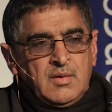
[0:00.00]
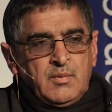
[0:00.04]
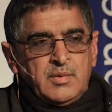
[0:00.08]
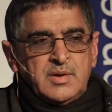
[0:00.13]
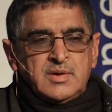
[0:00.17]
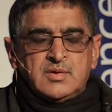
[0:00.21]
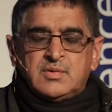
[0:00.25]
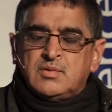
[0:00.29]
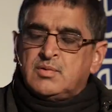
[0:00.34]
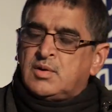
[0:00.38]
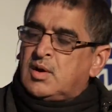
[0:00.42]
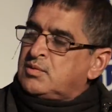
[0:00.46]
We
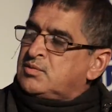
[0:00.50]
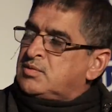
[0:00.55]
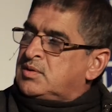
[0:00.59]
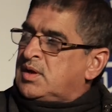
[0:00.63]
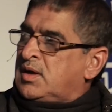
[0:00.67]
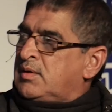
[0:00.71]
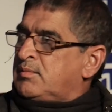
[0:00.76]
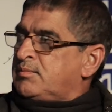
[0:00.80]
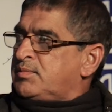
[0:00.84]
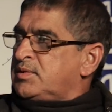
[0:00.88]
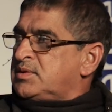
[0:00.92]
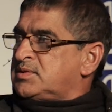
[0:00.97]
do go to
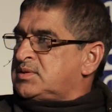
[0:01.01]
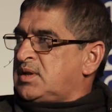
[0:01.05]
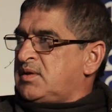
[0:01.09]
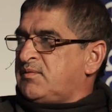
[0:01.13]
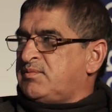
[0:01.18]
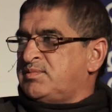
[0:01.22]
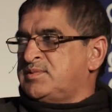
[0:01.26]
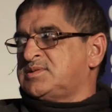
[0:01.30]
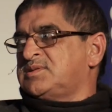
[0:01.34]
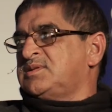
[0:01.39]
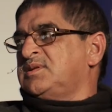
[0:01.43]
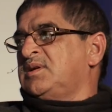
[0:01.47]
companies.
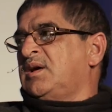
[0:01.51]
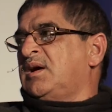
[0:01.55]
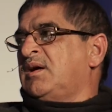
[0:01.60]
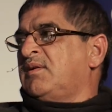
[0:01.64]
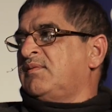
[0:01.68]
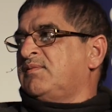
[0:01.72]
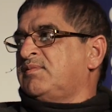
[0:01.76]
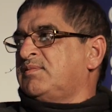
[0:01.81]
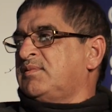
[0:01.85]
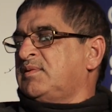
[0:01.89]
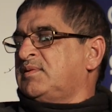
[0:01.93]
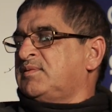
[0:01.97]
If you see
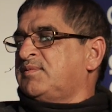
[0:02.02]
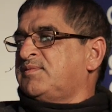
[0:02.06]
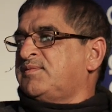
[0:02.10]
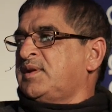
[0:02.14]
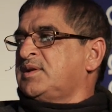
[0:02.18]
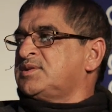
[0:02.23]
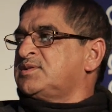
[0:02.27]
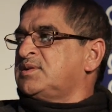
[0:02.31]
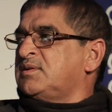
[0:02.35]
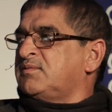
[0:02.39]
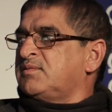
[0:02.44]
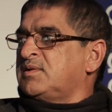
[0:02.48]
a
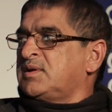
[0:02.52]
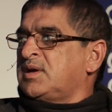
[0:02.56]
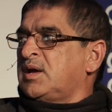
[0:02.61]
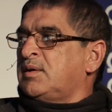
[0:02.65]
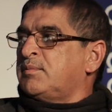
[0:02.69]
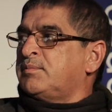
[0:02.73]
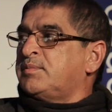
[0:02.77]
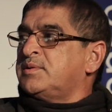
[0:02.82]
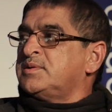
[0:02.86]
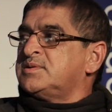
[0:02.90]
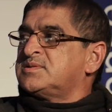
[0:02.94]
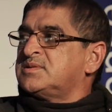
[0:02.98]
fraction of the
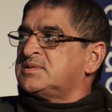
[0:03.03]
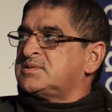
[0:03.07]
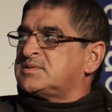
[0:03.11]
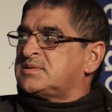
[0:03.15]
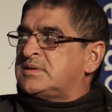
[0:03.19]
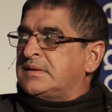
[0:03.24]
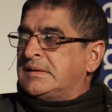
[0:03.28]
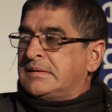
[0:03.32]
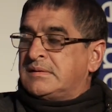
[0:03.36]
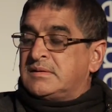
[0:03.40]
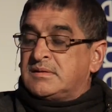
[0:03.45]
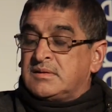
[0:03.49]
companies,
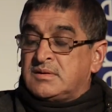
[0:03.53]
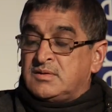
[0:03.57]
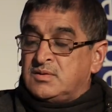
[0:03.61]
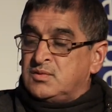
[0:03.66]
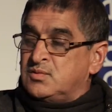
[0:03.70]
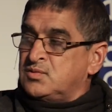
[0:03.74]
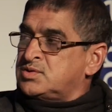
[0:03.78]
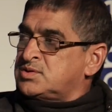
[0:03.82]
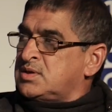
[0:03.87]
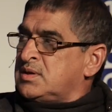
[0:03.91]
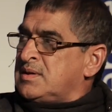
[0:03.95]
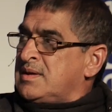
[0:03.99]
it's like
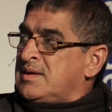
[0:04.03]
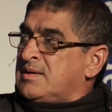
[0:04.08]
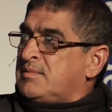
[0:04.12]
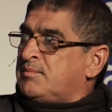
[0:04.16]
huge.